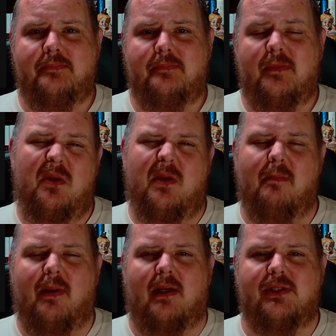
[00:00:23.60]
You can
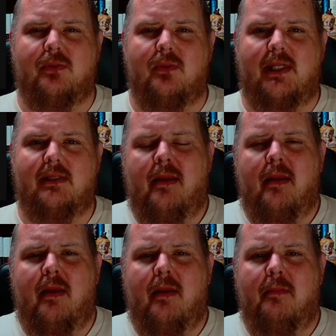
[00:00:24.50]
pause to read.
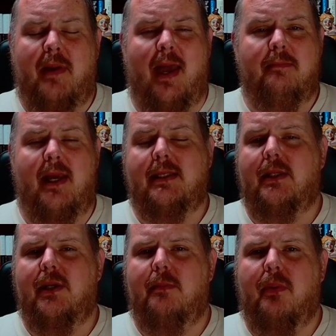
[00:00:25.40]
Pat makes a
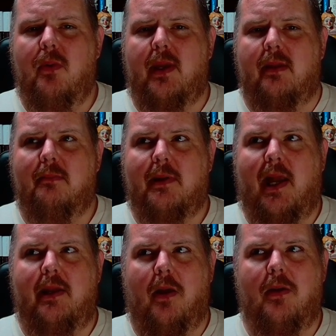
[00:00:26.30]
good point, but
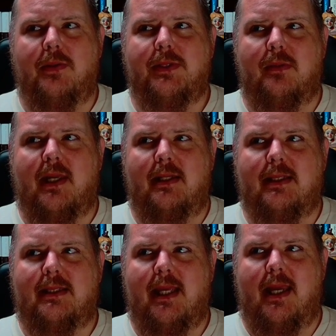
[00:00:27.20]
I'd also like
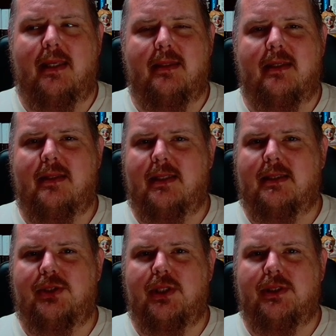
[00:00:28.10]
to say that this
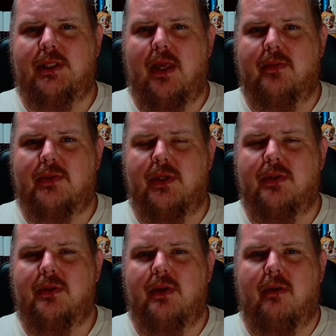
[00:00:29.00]
is just another
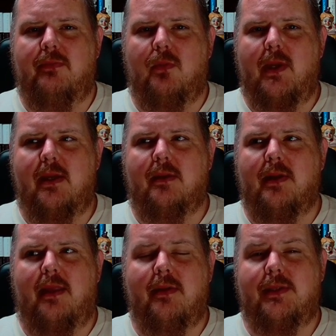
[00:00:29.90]
turn of the wheel,
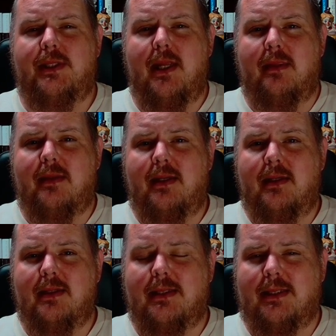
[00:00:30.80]
and there's
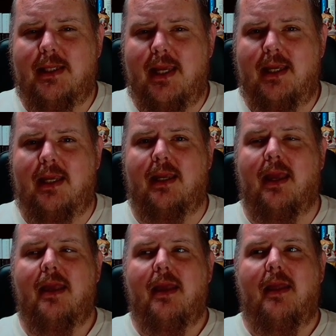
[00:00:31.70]
nothing saying
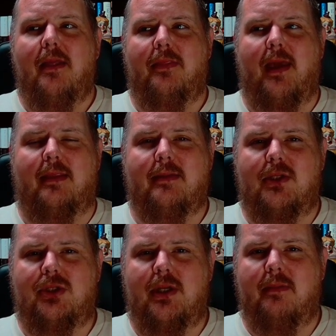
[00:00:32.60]
that the
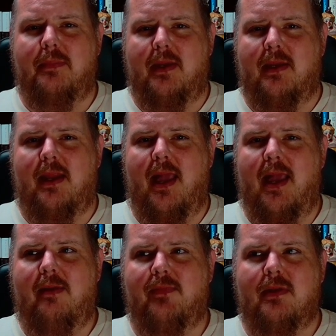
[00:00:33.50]
ship in
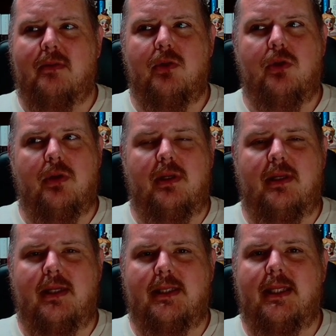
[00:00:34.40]
Haven
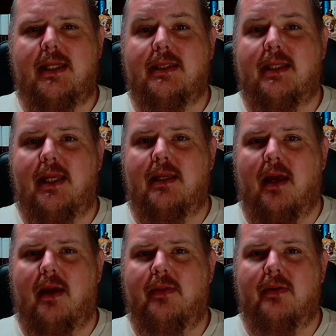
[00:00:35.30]
couldn't exist in
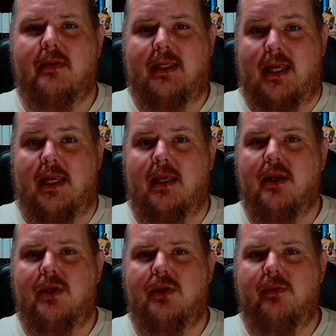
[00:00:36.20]
other King
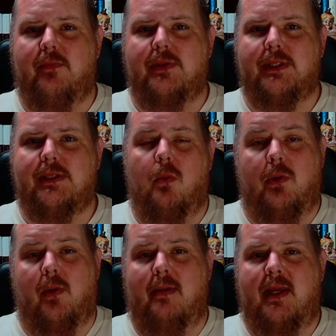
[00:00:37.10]
universes. What
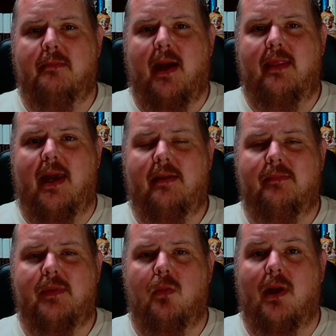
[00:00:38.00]
do I mean by that?
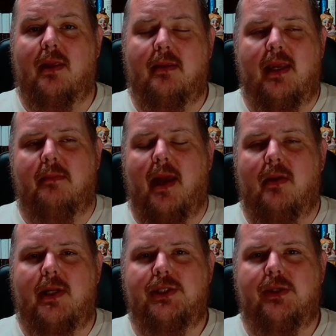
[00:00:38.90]
Well, in my
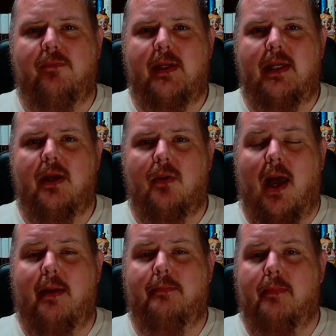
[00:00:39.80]
original video,
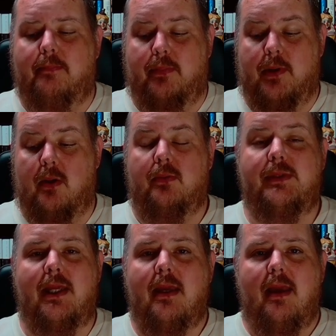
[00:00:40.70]
I
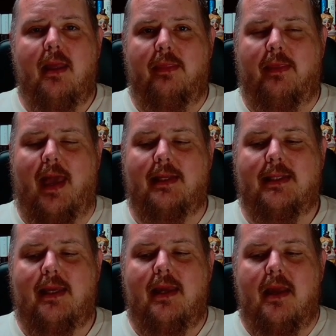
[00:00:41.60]
proposed
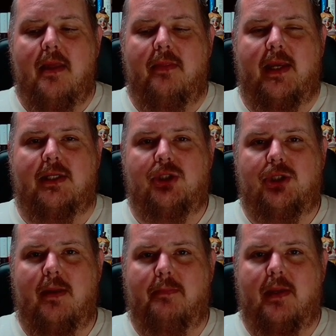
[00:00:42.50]
that the
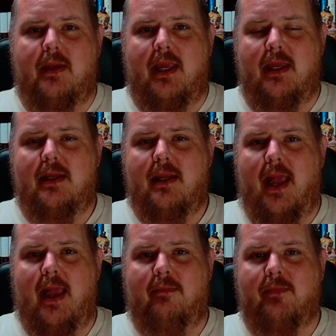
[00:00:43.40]
ship in
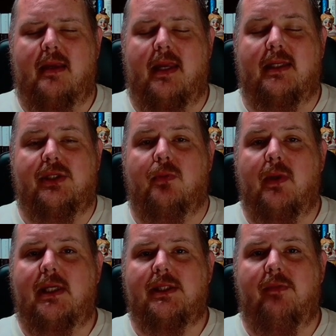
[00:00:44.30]
Haven is the
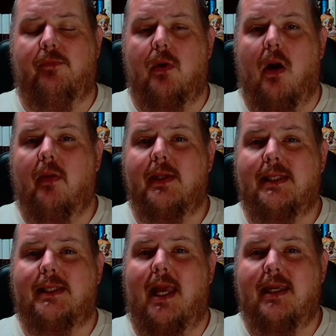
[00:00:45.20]
reason for all the
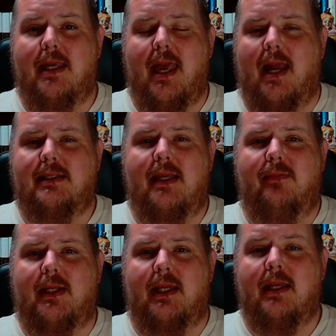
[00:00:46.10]
psychic
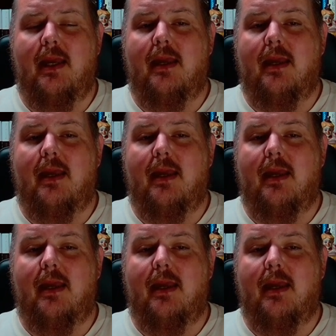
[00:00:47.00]
activity